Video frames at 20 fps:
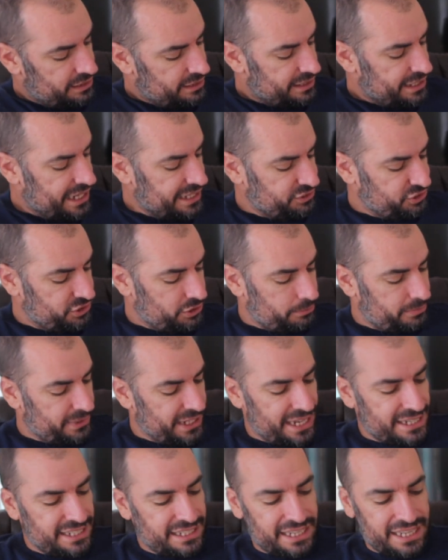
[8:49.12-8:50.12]
Next up
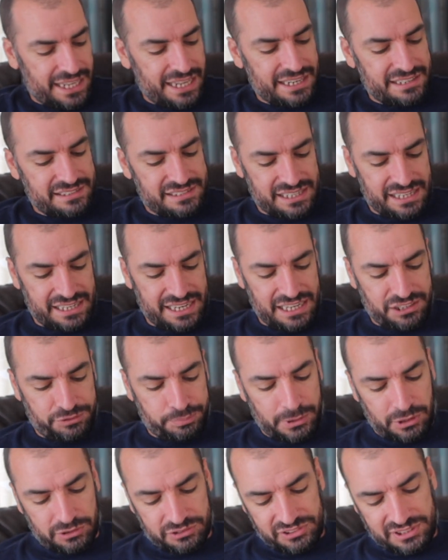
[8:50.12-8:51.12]
then is an
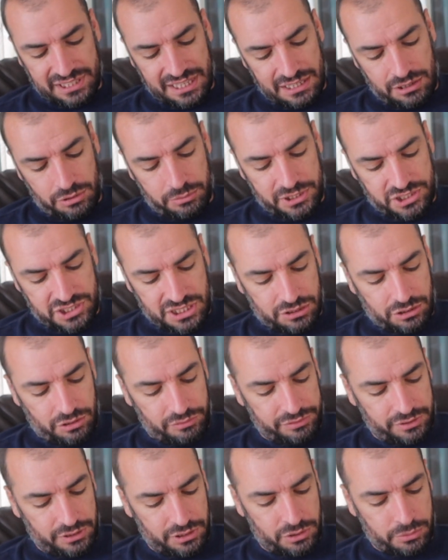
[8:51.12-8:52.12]
Xbox title which I
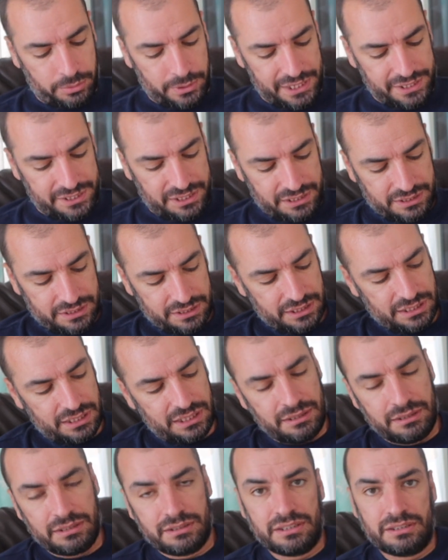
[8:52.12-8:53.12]
got for £1.
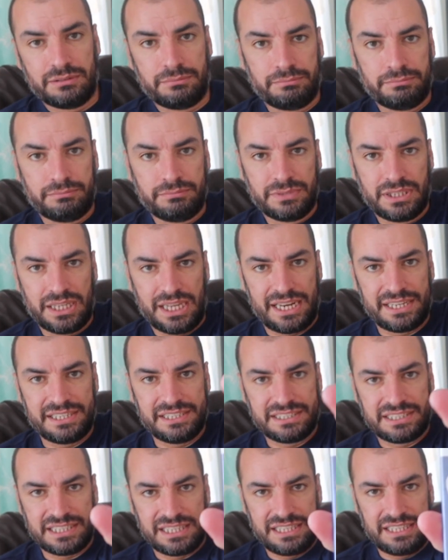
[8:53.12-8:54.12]

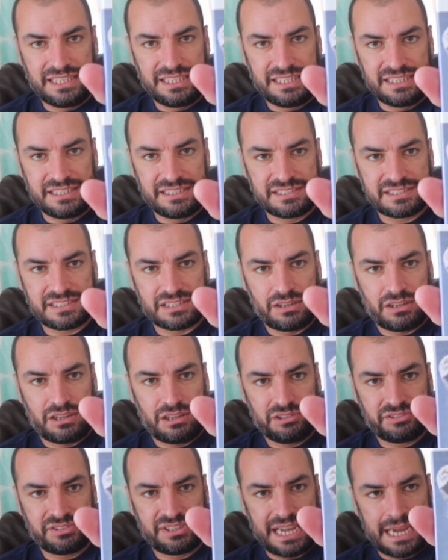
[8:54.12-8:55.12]
And it is
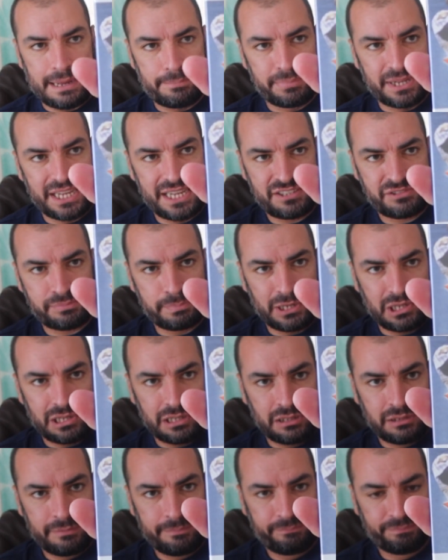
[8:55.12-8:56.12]
AllStar
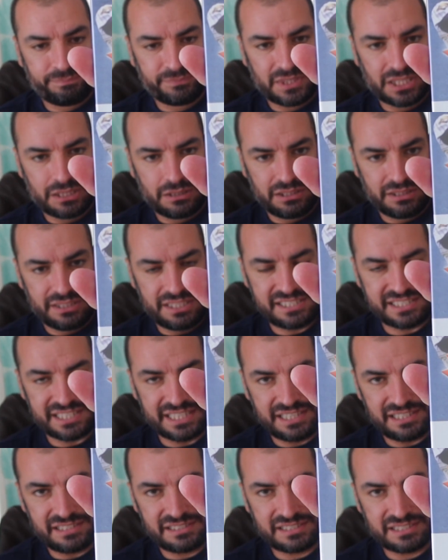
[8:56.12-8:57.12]
Baseball. This
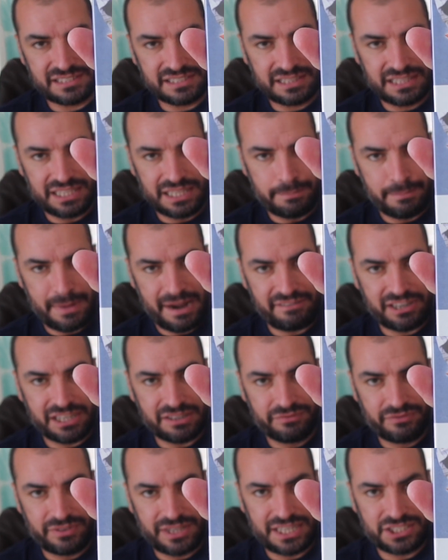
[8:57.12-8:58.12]
is the
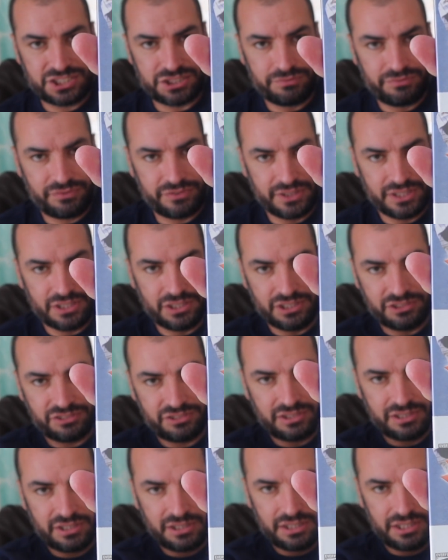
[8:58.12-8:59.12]
American version for
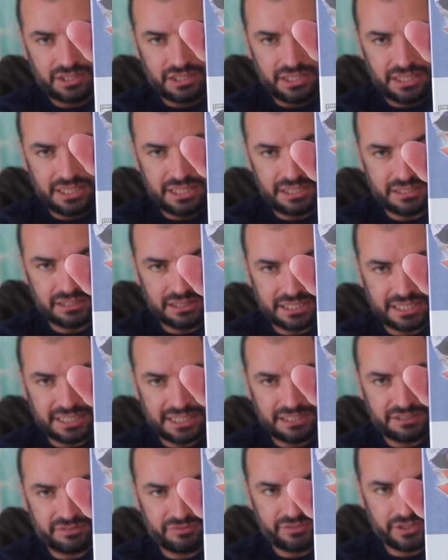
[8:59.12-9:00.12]
those
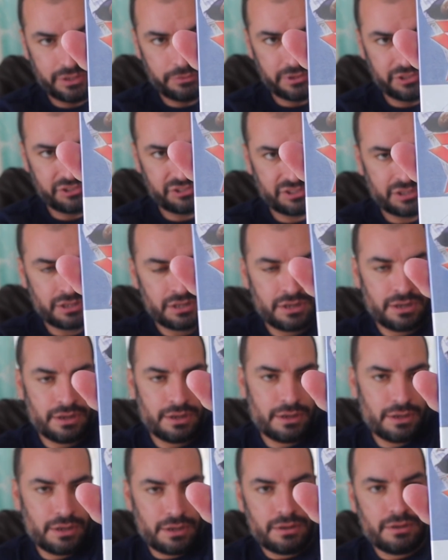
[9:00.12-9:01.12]
eagle-eyed viewers.
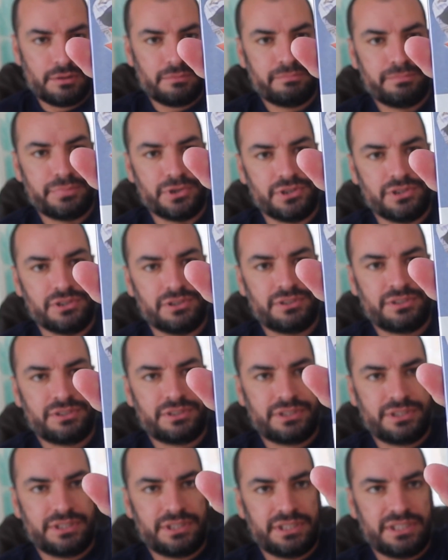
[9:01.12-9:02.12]
But
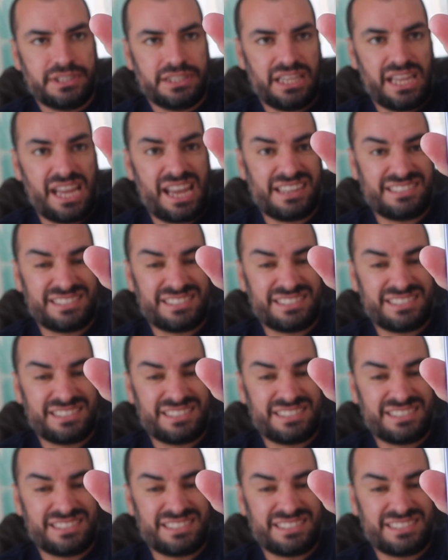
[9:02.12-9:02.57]
yeah,